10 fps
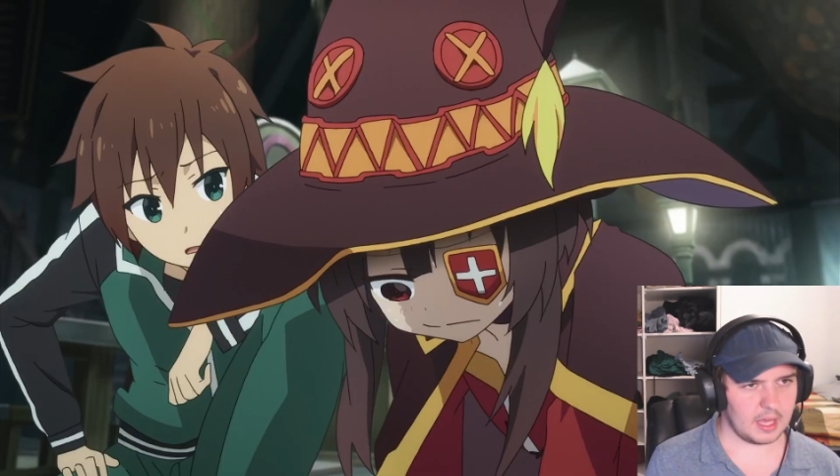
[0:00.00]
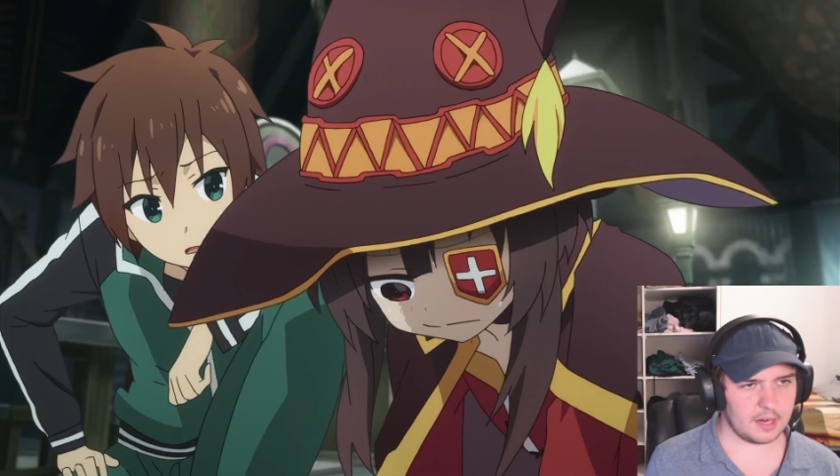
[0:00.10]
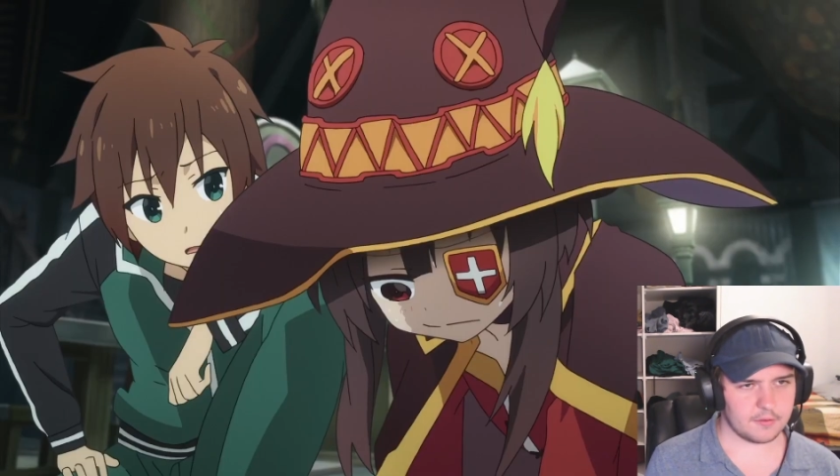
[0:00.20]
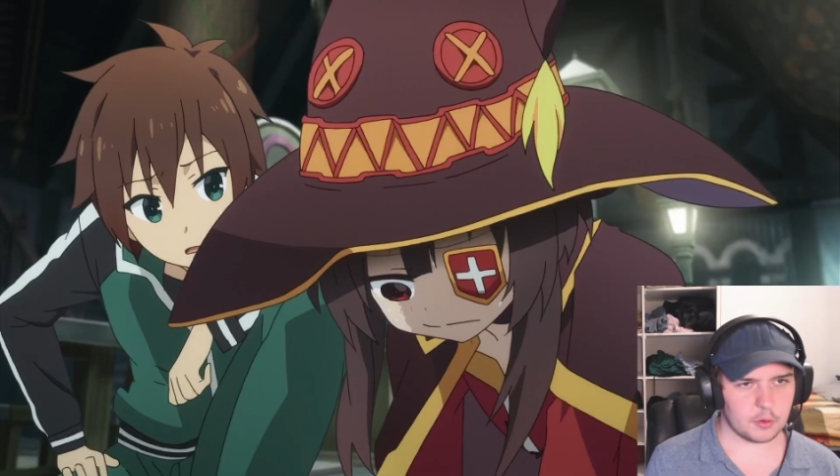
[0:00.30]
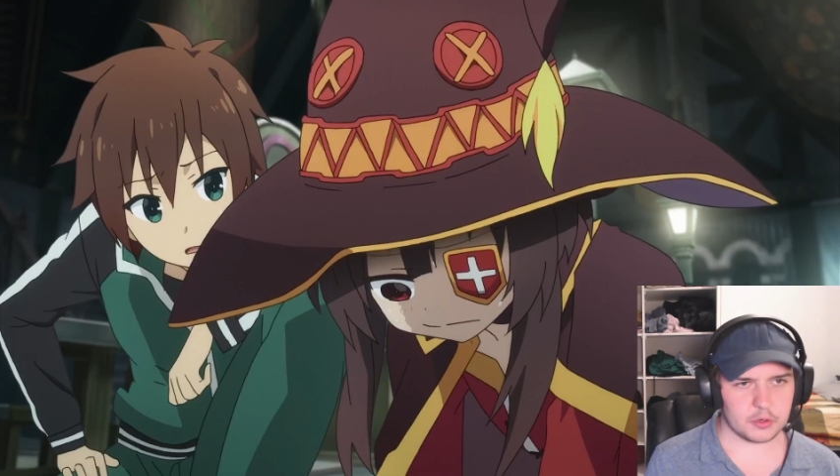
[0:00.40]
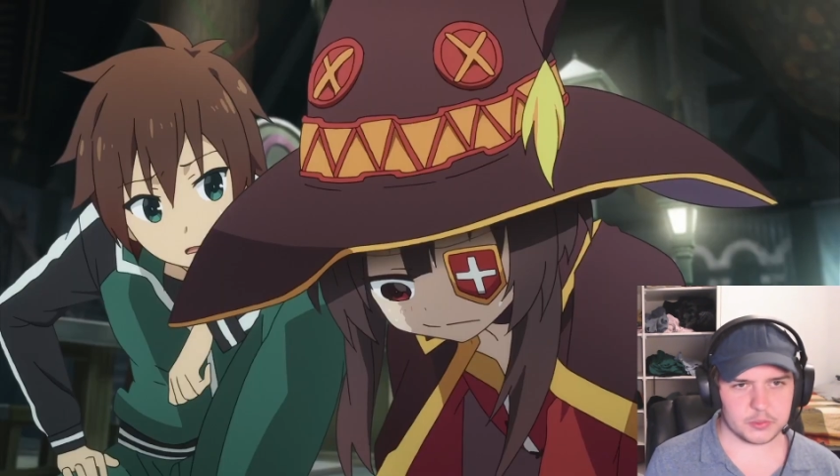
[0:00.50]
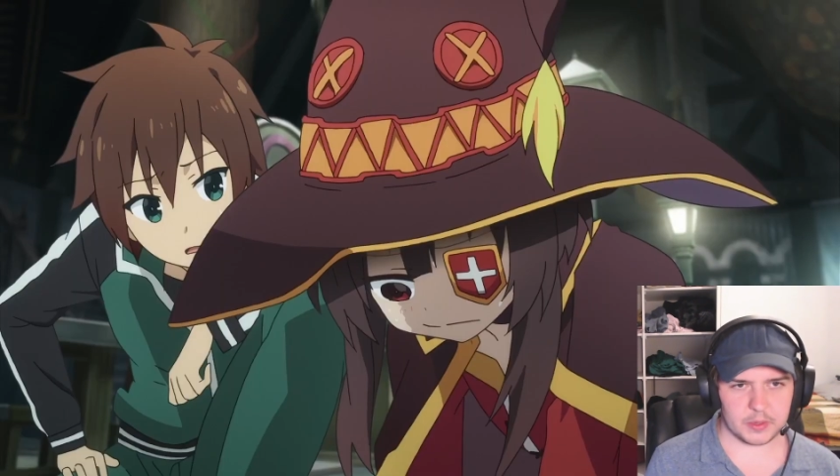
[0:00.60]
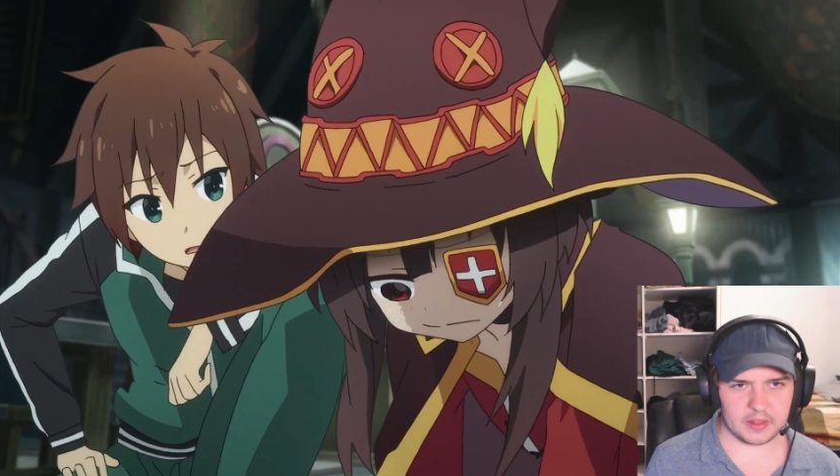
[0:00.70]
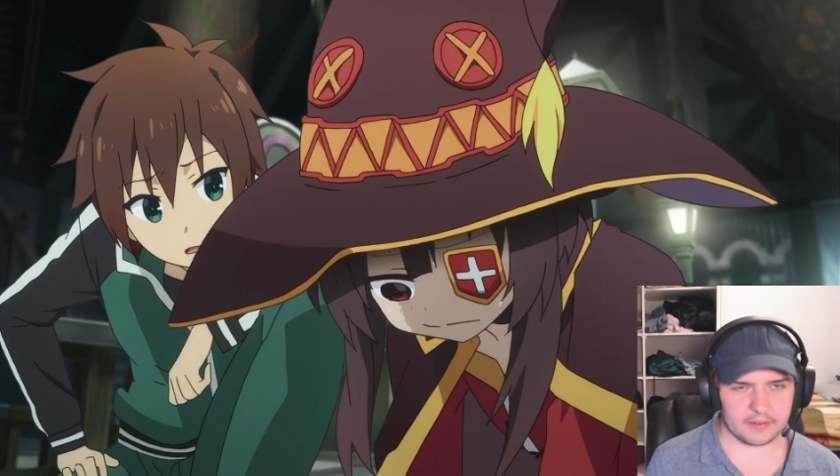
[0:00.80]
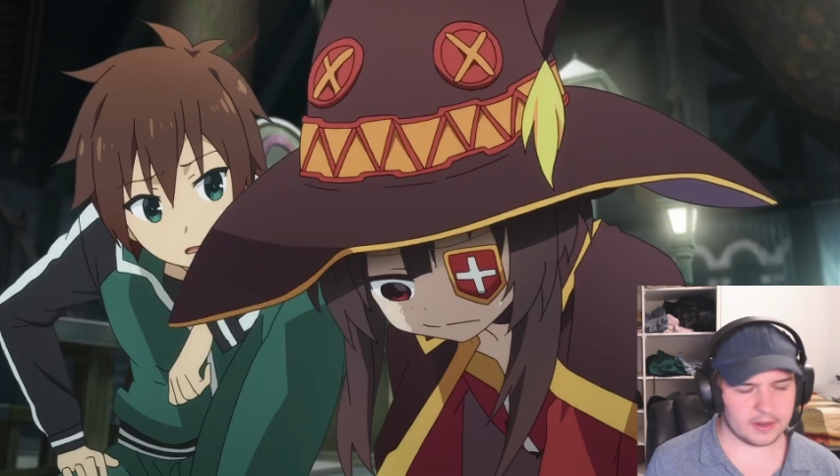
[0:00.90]
And of course, we
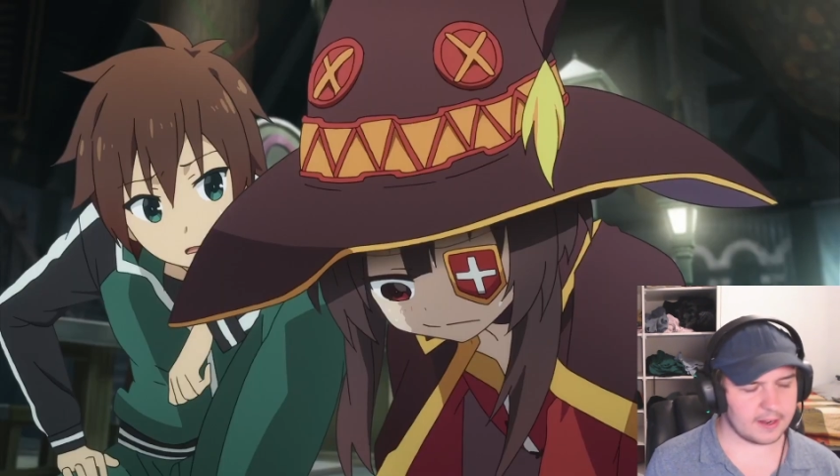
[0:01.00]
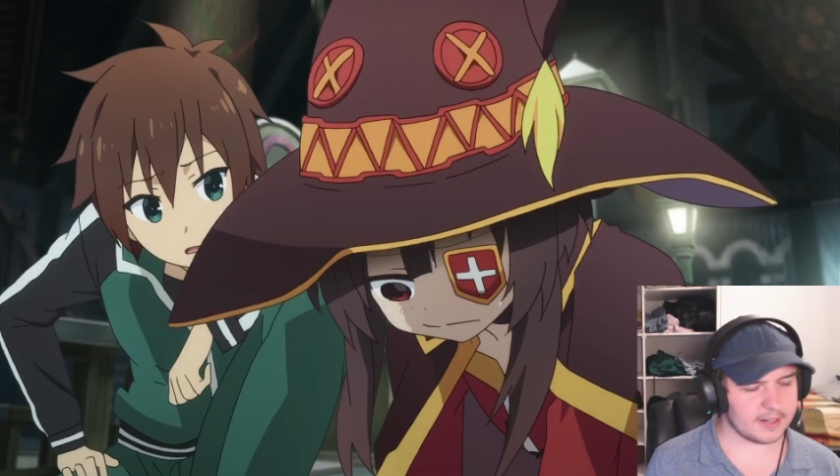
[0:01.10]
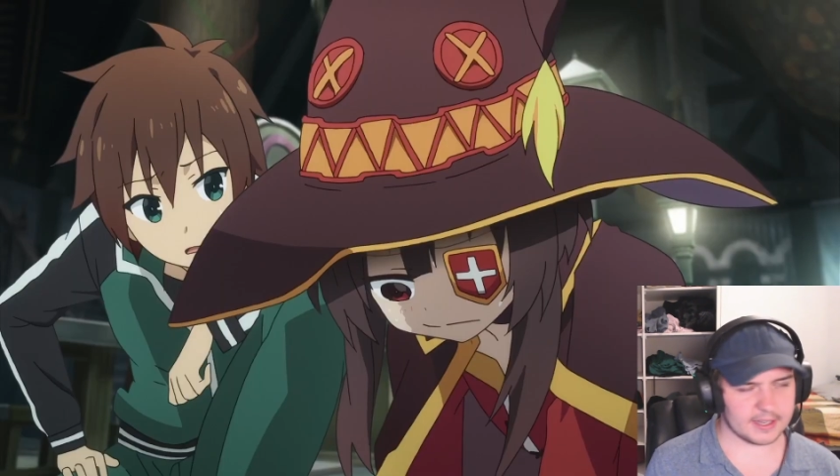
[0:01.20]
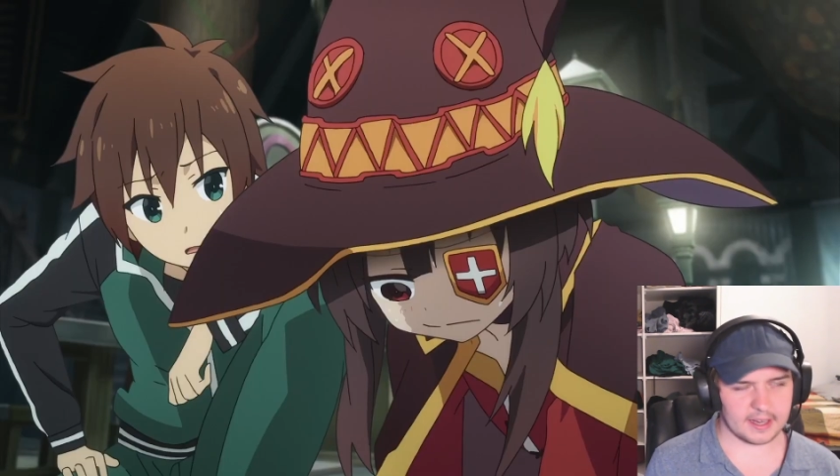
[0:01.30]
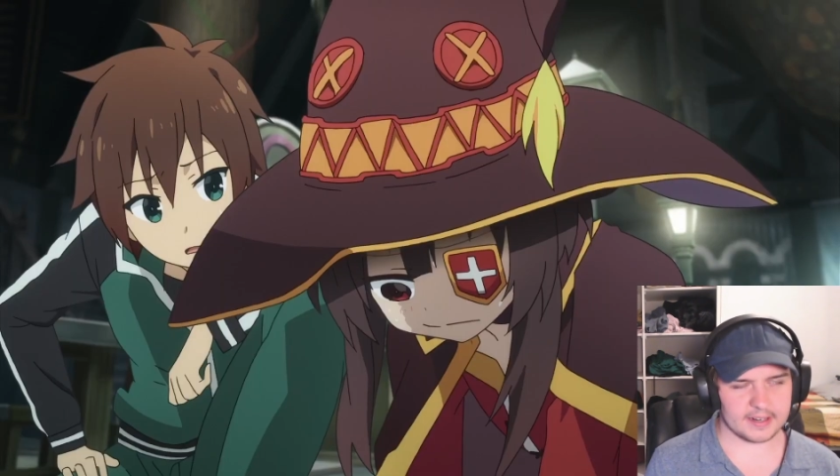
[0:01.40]
love an undercut